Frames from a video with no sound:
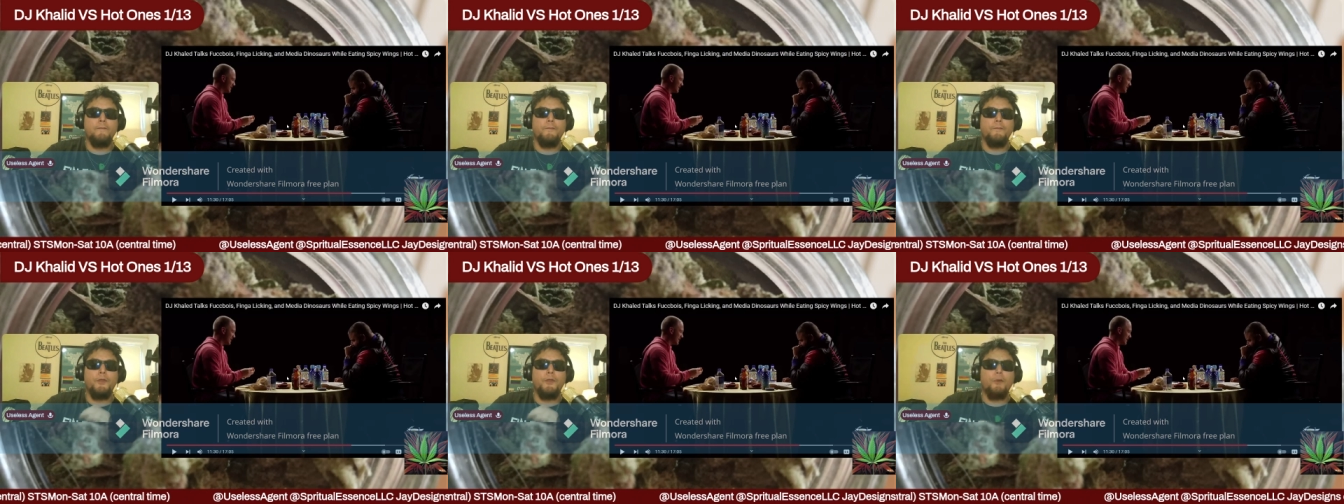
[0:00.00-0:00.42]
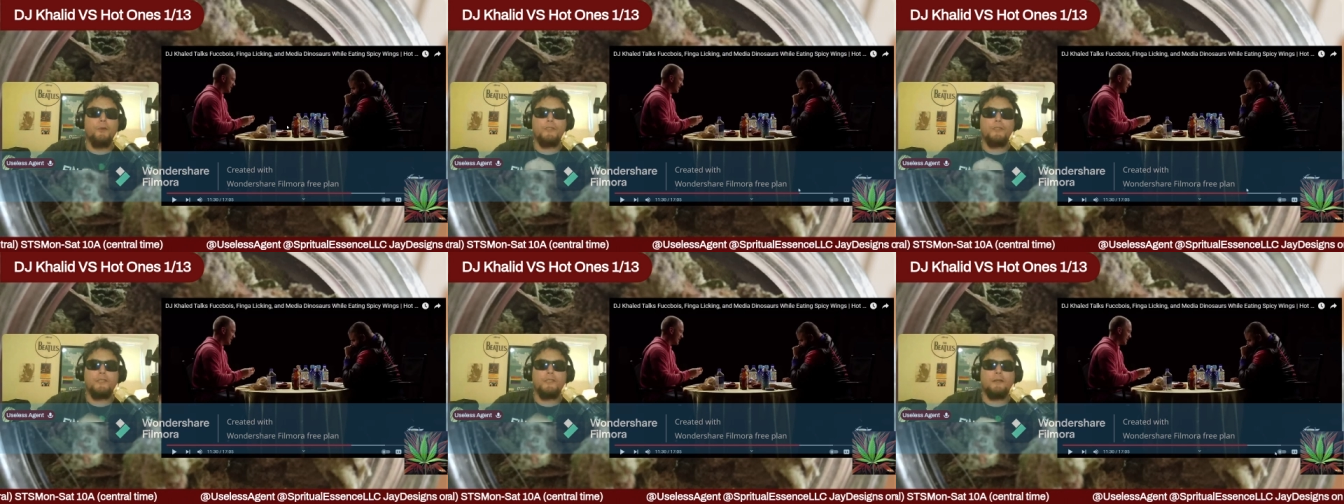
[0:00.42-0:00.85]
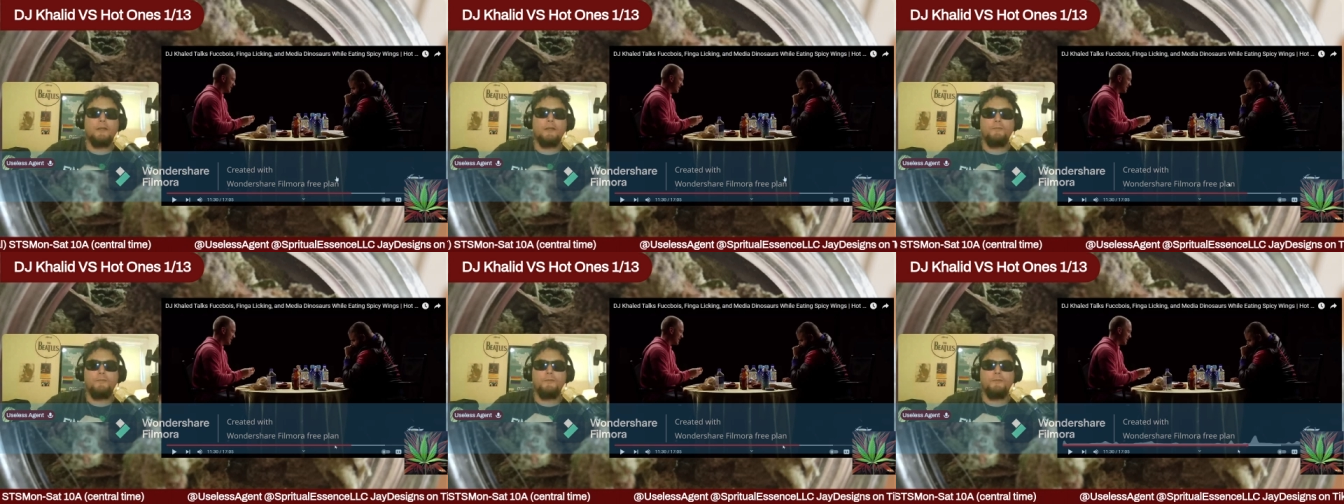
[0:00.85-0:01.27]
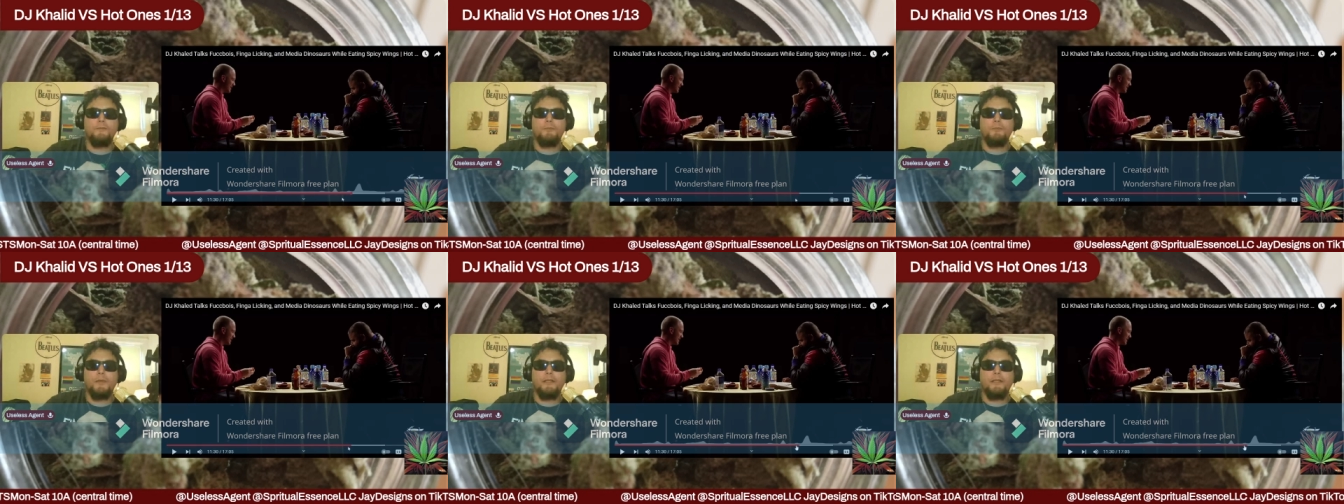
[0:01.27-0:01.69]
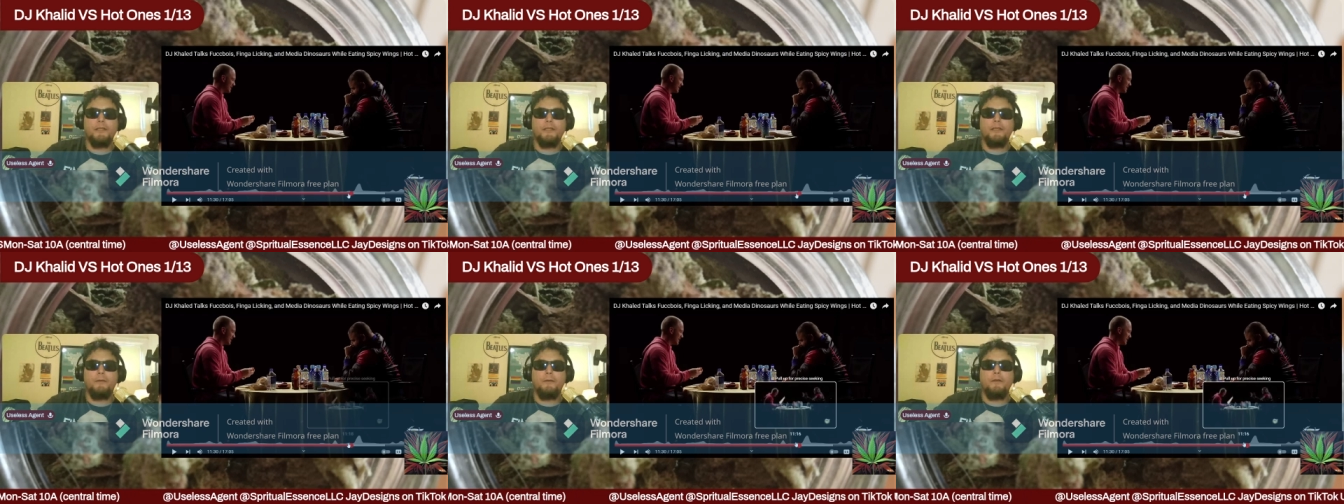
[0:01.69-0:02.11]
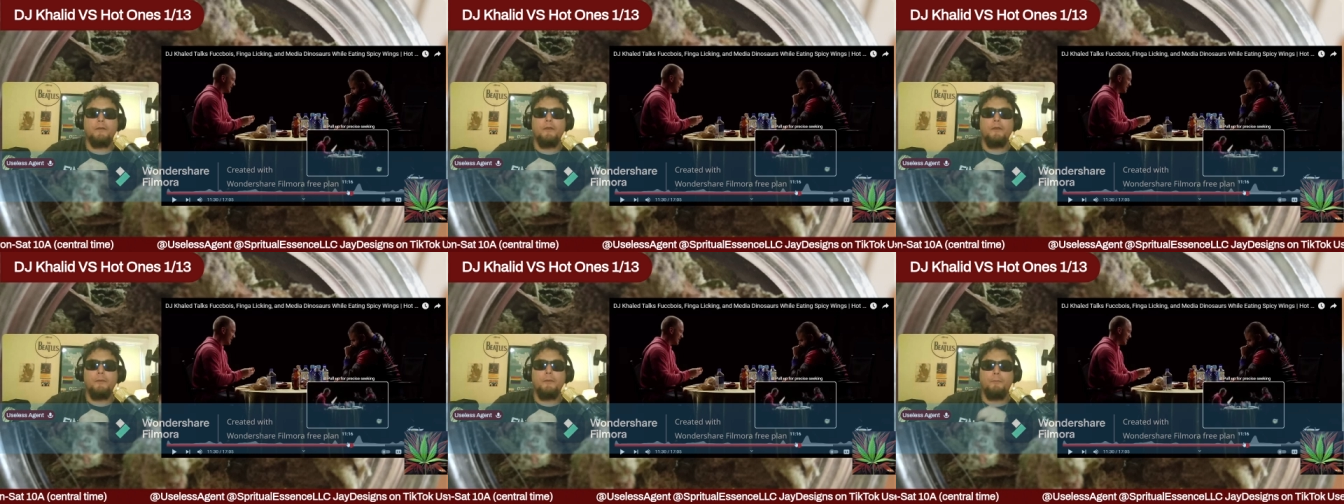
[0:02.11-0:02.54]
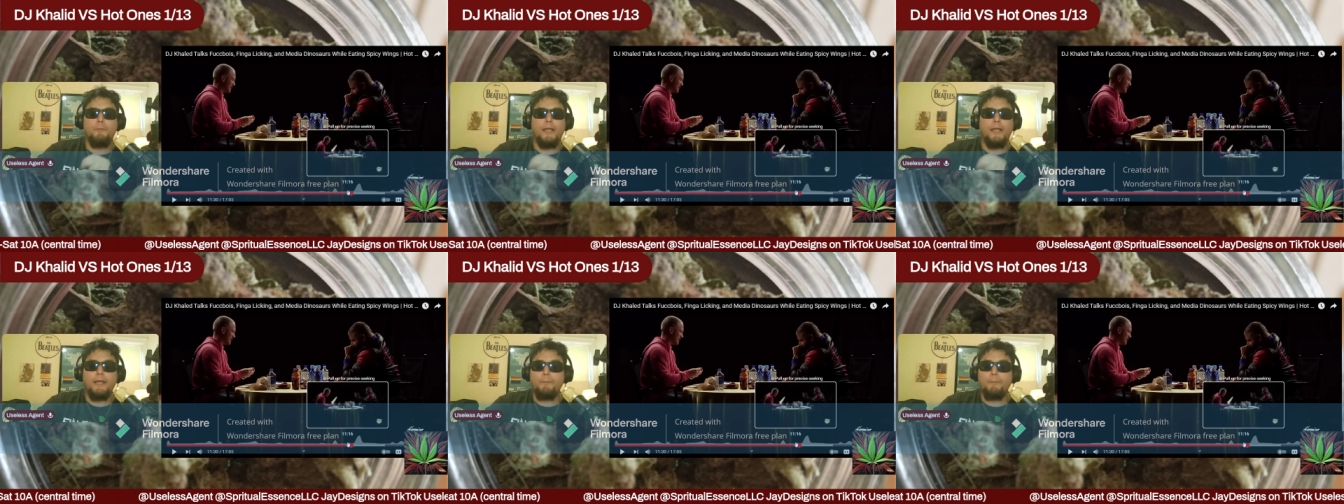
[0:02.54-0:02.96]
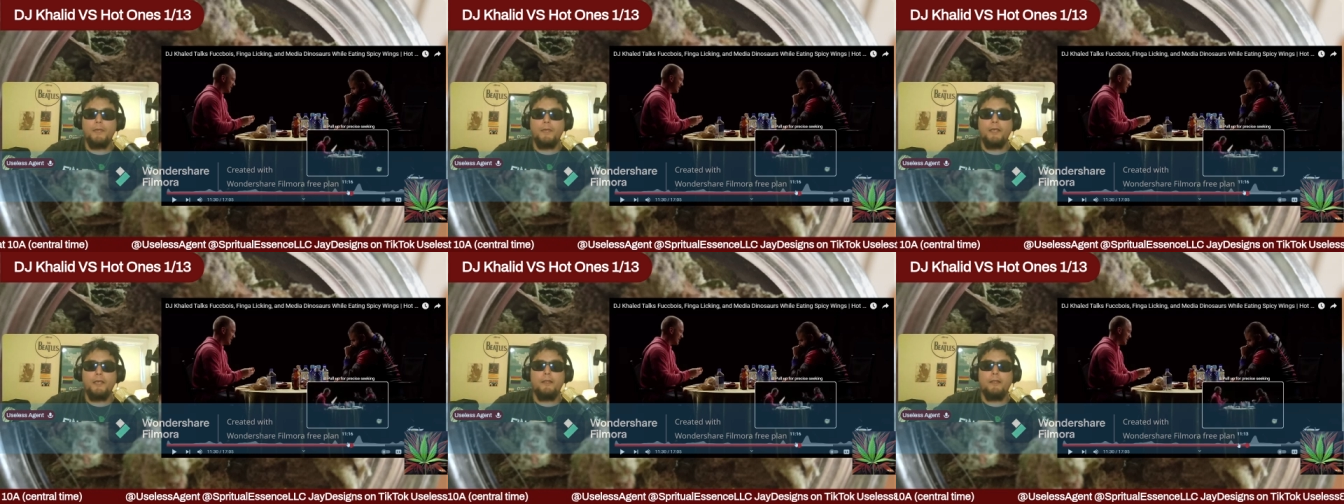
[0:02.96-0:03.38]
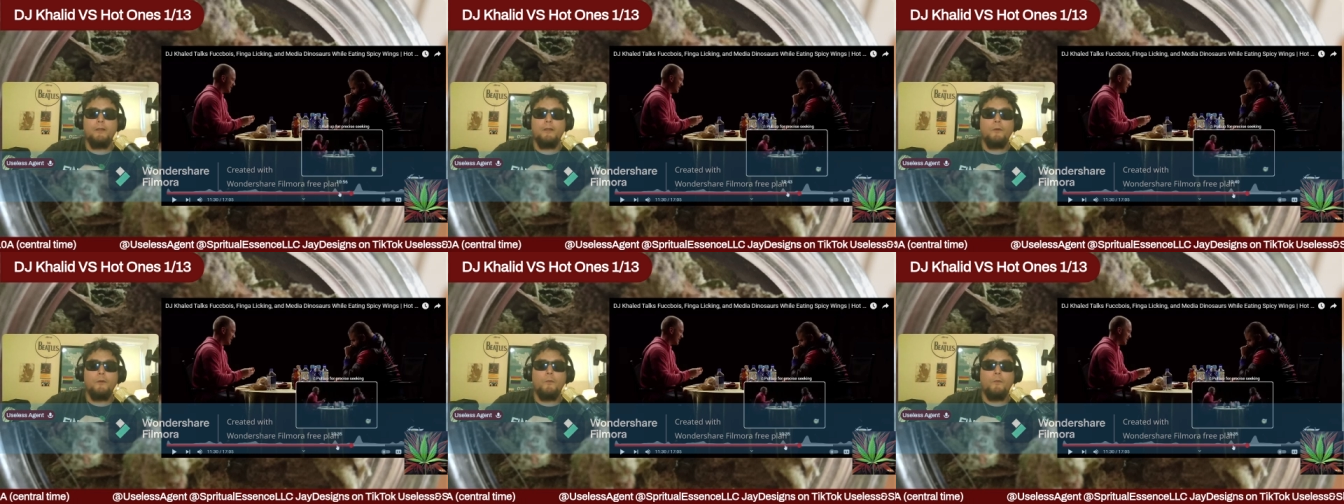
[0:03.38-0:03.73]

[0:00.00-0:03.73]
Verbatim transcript: No self-respecting black man,